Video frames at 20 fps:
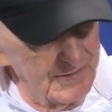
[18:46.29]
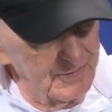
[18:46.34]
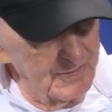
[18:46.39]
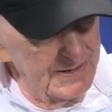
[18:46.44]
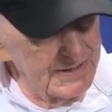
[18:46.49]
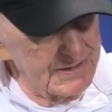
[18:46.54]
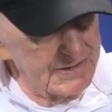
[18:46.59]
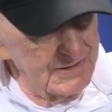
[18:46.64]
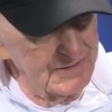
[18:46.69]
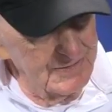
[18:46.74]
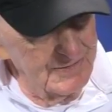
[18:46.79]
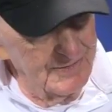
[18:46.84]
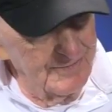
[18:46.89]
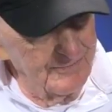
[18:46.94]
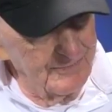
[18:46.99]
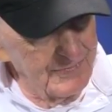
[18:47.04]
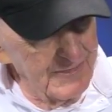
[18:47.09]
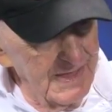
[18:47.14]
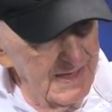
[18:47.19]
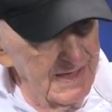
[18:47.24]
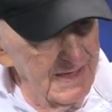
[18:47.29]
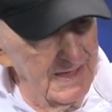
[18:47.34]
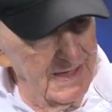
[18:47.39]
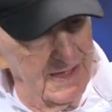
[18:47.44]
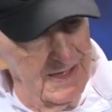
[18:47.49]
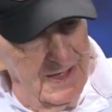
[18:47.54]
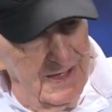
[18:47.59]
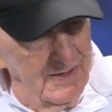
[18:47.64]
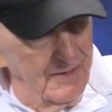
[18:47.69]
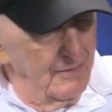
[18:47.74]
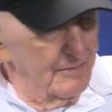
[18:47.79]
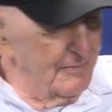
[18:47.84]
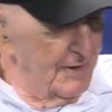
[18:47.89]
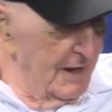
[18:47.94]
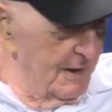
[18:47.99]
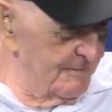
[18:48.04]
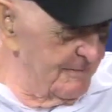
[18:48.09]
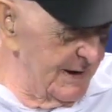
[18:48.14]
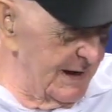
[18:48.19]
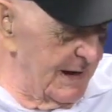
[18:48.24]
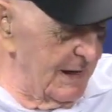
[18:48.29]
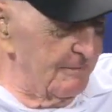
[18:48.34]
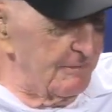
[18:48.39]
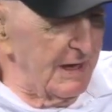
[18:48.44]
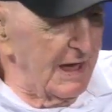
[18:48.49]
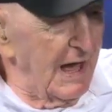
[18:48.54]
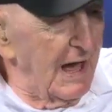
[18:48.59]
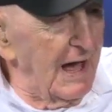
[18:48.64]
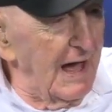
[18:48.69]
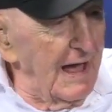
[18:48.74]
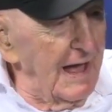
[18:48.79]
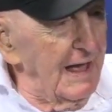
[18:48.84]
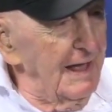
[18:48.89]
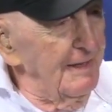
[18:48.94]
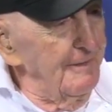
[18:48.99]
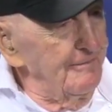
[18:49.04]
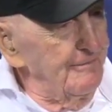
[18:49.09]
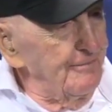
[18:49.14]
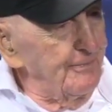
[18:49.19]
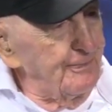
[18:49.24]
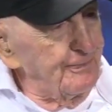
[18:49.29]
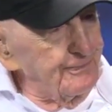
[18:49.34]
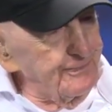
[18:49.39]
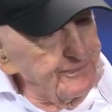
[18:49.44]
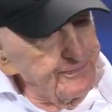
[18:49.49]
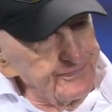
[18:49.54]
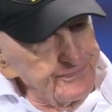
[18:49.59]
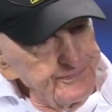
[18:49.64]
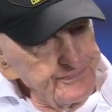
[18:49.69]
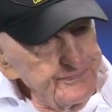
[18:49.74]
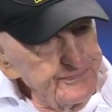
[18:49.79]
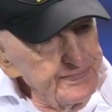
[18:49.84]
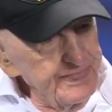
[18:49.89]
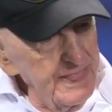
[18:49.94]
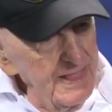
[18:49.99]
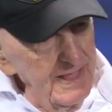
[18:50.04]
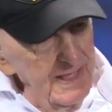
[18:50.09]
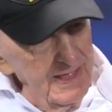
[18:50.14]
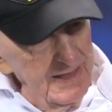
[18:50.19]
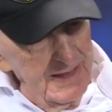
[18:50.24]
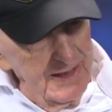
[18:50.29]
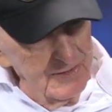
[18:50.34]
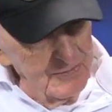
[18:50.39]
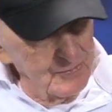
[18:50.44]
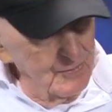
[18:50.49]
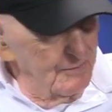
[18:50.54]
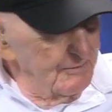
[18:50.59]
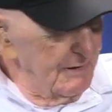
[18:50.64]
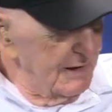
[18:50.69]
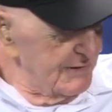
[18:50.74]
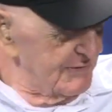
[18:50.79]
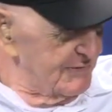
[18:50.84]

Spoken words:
I went to BWI. That was where my